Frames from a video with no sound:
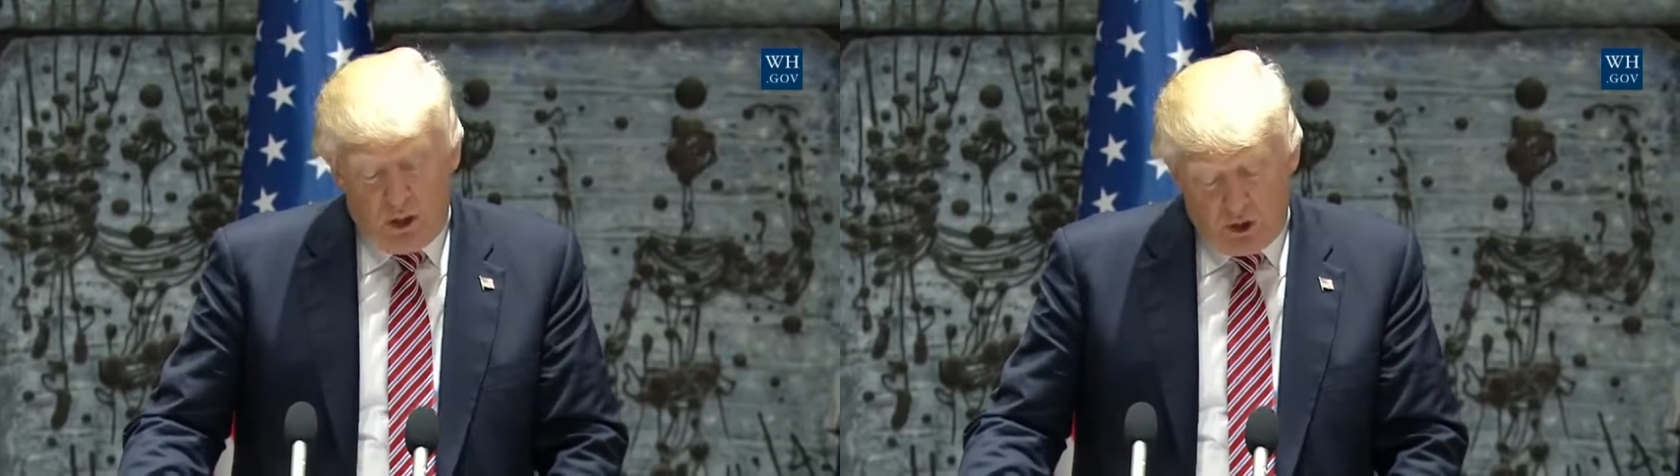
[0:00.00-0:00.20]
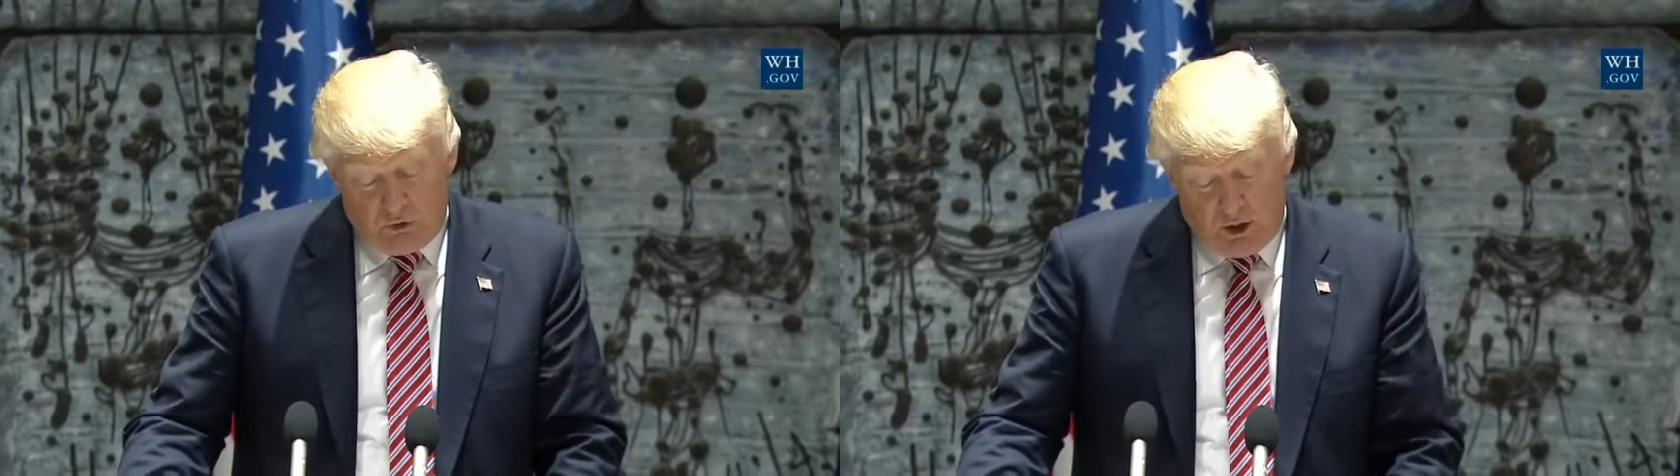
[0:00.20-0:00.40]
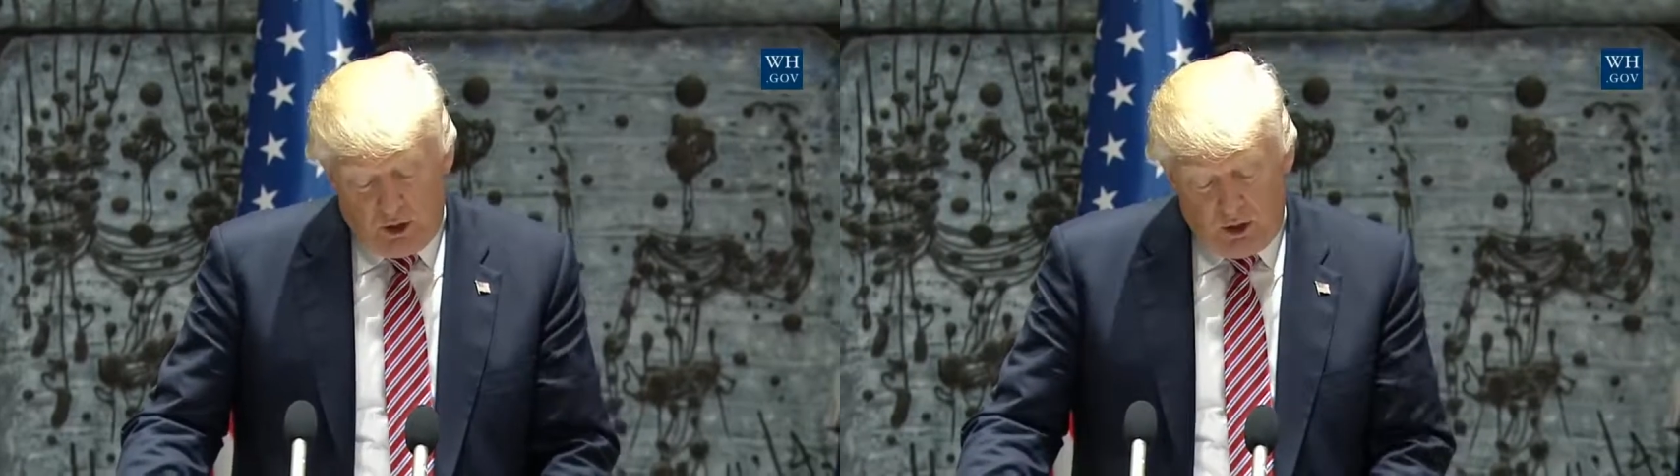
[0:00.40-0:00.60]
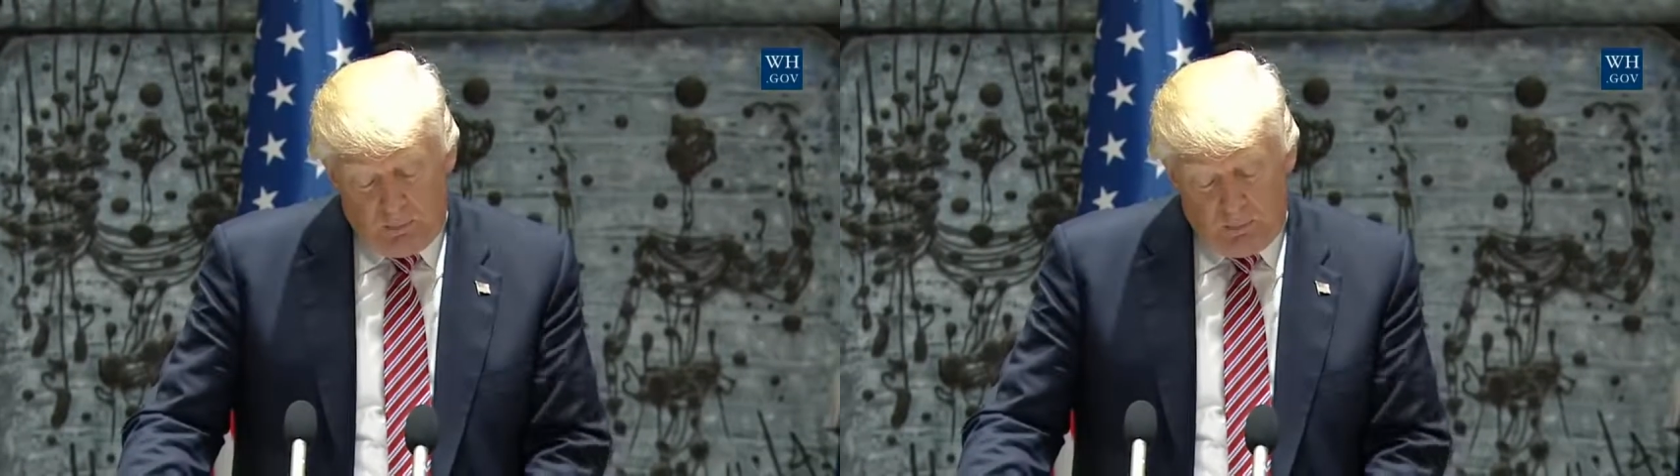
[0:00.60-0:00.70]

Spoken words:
Israel and the